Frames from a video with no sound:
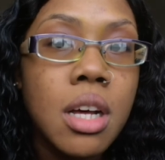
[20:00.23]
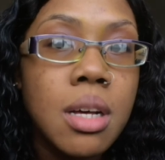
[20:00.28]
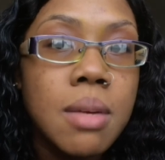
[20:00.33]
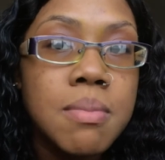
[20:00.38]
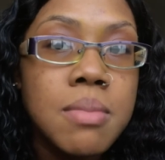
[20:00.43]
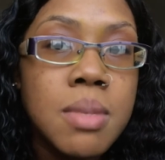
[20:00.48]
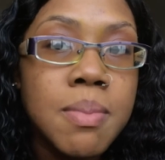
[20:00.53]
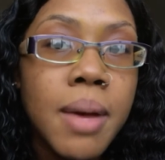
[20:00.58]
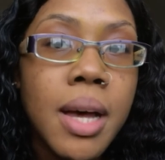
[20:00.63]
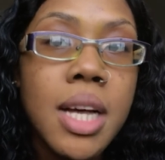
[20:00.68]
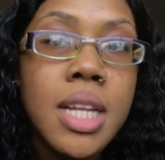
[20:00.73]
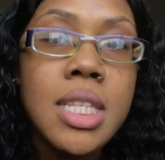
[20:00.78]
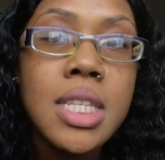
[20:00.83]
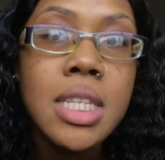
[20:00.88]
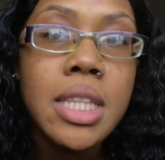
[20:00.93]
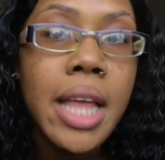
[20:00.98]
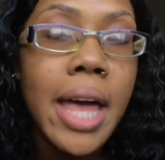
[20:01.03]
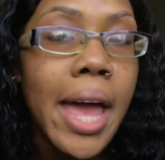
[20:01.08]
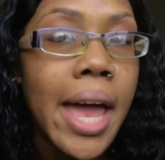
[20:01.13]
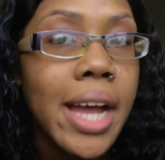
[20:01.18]
spots
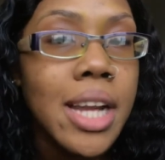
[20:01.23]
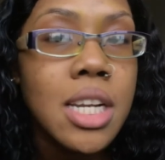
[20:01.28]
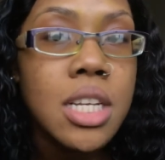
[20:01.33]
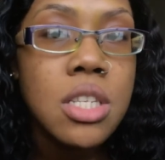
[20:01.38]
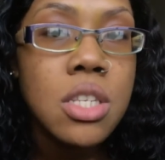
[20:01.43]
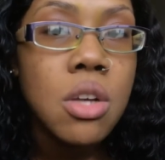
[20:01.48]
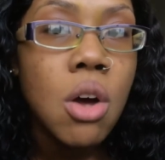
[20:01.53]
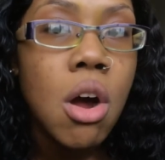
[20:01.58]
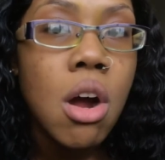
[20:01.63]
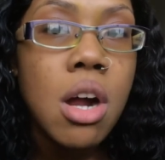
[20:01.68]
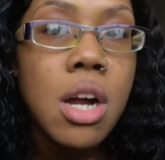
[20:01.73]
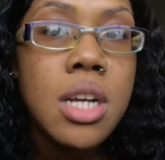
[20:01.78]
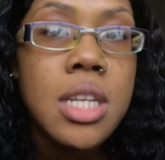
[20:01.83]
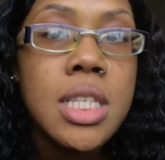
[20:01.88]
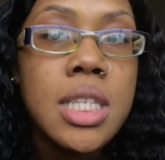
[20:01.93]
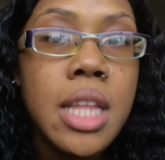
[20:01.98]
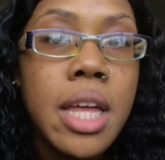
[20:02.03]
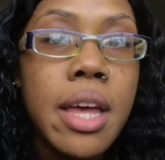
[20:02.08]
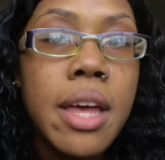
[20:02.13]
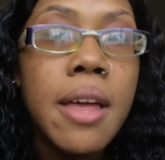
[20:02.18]
and the acne
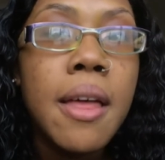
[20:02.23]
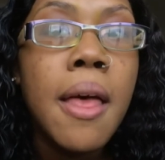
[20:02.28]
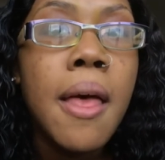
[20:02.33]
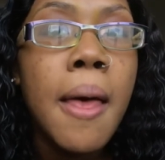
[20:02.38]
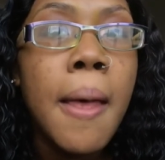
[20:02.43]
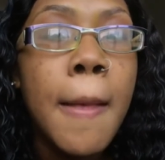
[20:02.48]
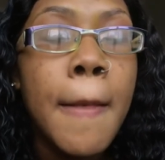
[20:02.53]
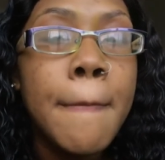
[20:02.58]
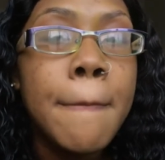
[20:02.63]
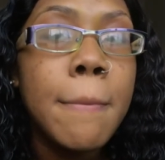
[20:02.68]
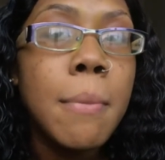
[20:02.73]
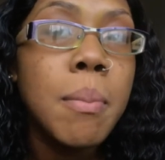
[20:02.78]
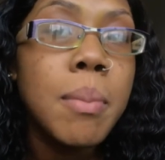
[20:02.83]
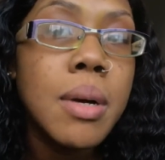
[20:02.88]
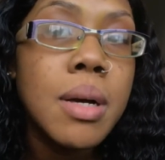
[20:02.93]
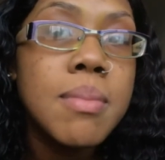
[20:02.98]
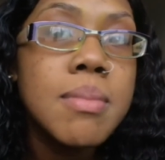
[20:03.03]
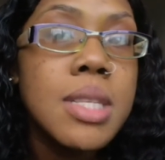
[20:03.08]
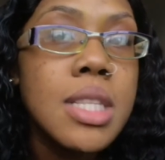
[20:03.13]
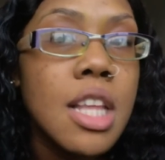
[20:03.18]
scars that
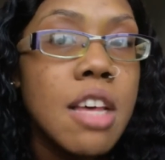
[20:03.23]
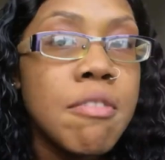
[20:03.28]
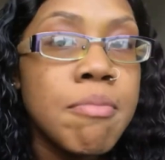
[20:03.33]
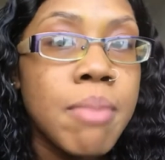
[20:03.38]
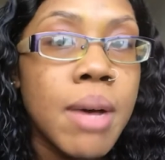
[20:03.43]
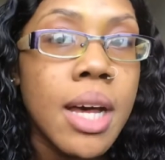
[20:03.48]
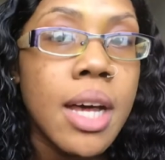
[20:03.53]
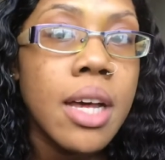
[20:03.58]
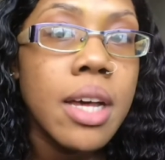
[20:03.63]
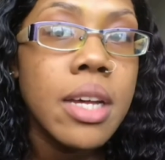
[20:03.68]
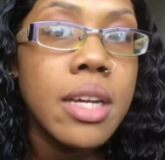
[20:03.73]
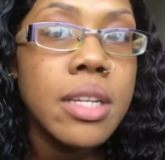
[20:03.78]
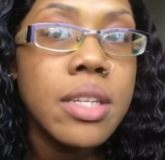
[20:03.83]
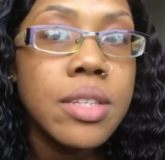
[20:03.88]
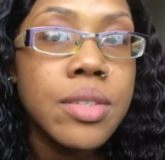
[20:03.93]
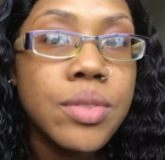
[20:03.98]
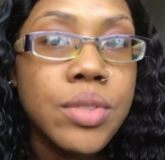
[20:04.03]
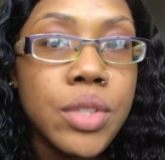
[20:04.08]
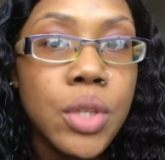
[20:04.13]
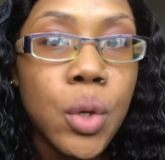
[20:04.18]
bumps left
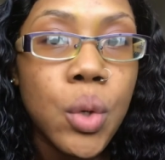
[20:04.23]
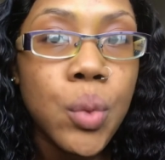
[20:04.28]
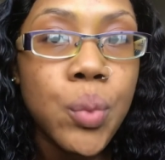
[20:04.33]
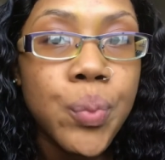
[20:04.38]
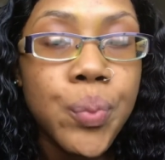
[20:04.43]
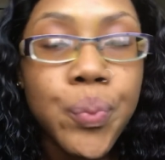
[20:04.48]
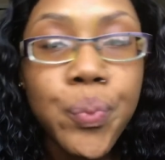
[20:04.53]
behind. So